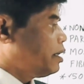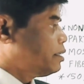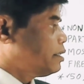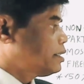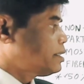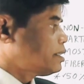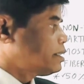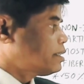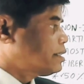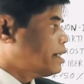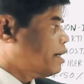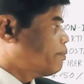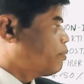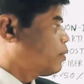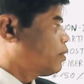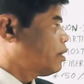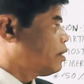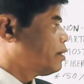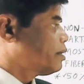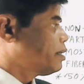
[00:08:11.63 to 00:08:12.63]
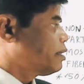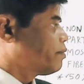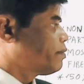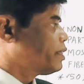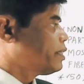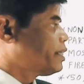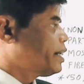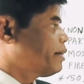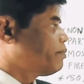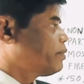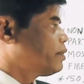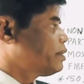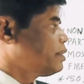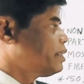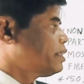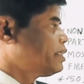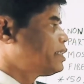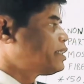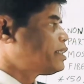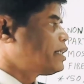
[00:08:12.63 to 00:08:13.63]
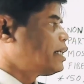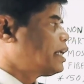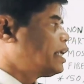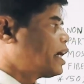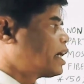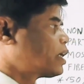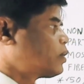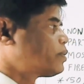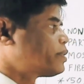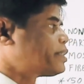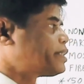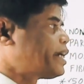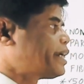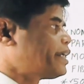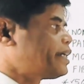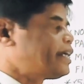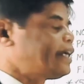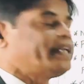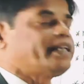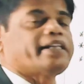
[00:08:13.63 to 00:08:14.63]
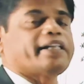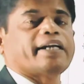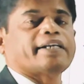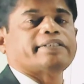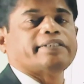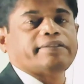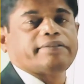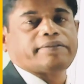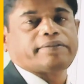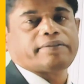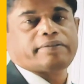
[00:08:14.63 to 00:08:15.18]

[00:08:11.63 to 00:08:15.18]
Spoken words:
This is dipole of the dipole. This is electrostatic interaction.